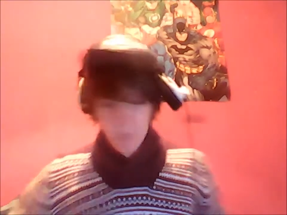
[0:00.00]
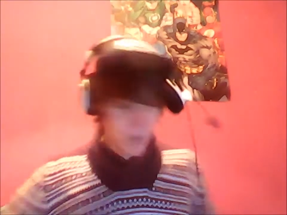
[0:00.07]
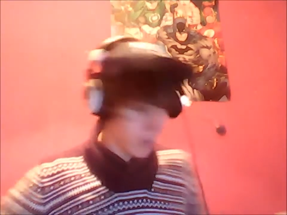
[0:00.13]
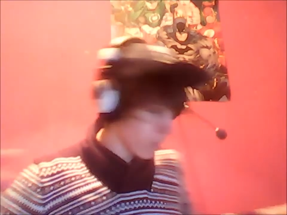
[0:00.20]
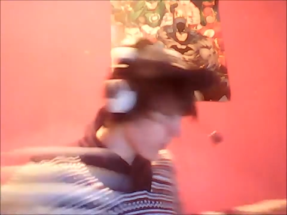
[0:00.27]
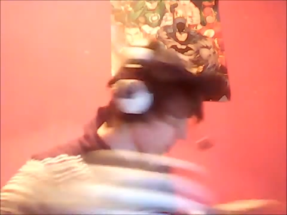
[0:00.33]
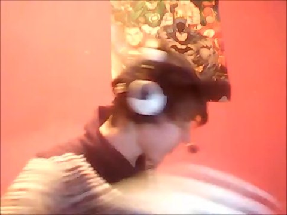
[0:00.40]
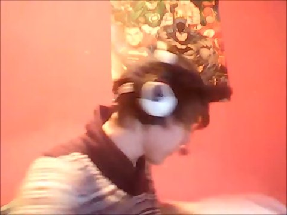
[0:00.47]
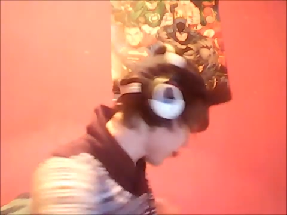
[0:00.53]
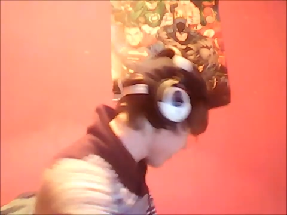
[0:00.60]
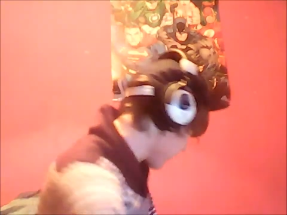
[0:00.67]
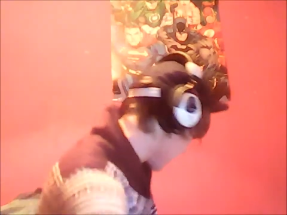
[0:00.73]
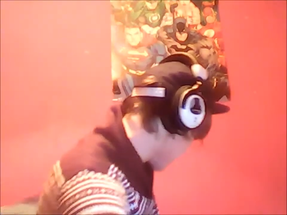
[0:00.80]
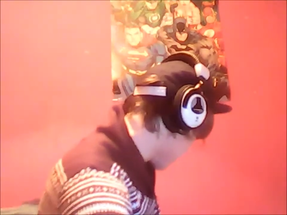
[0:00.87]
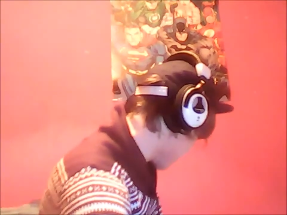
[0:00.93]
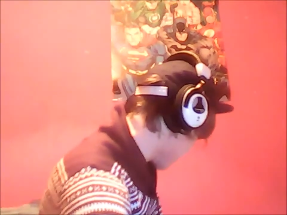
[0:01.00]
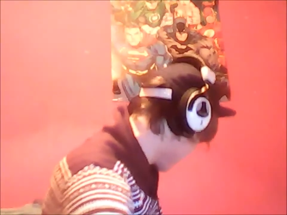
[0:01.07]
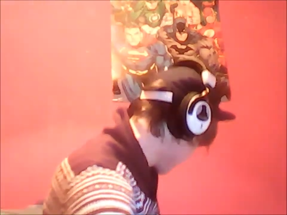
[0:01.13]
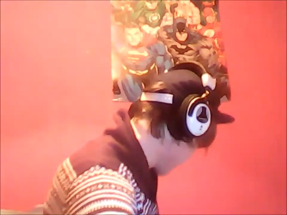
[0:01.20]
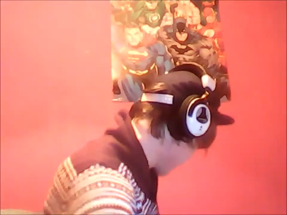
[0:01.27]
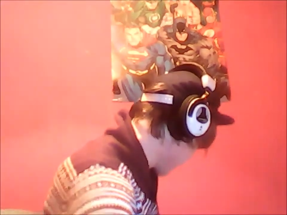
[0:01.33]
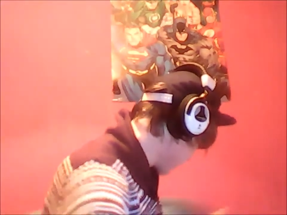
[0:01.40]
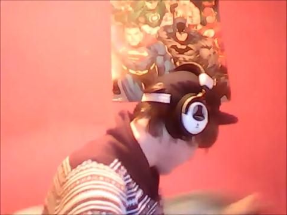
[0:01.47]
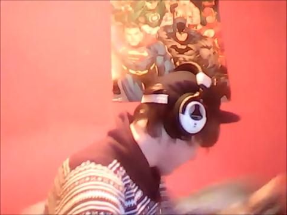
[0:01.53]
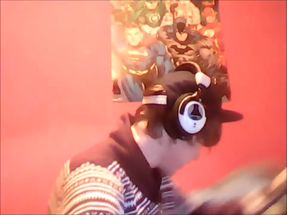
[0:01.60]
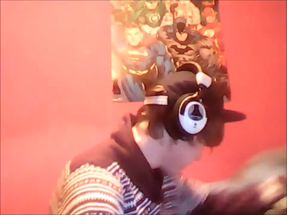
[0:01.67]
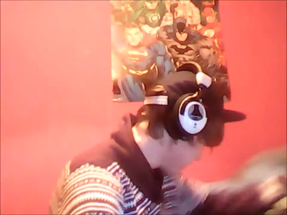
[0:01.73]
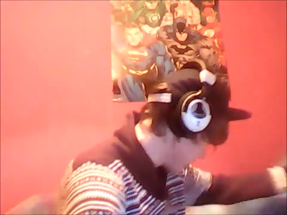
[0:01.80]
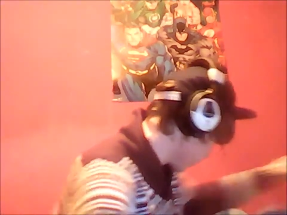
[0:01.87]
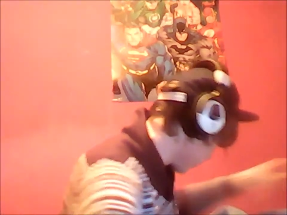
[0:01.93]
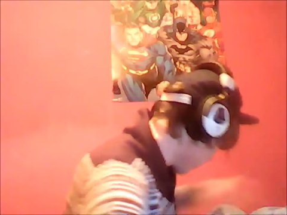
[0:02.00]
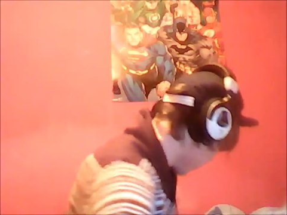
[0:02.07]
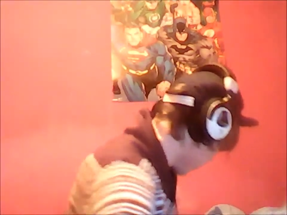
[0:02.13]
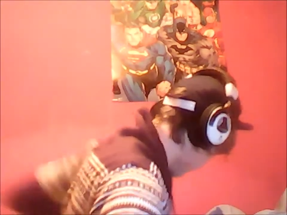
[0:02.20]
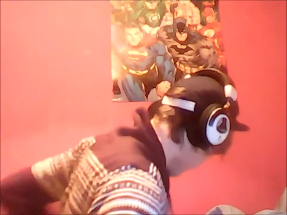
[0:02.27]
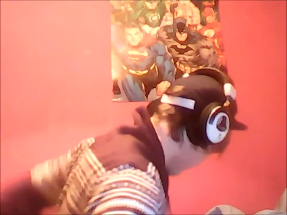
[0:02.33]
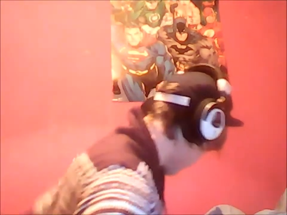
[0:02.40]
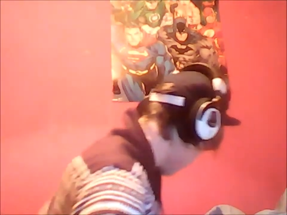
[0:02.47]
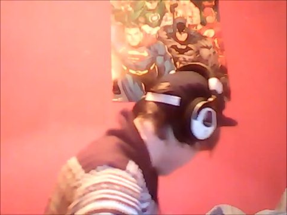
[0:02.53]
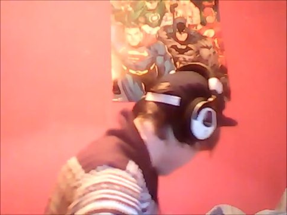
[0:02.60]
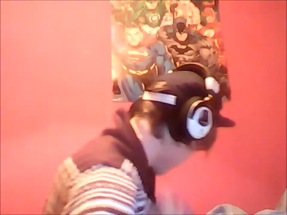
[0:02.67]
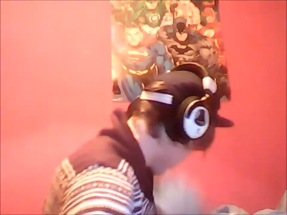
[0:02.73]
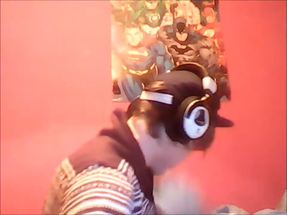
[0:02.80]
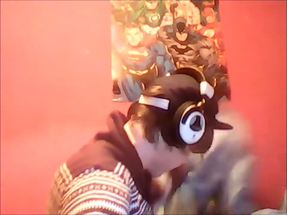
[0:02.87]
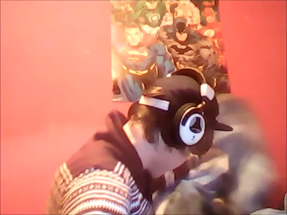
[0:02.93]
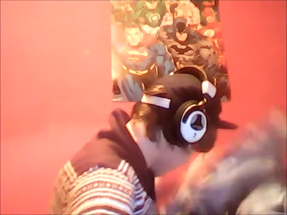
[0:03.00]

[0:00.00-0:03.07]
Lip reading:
Nobody's mouth can be seen.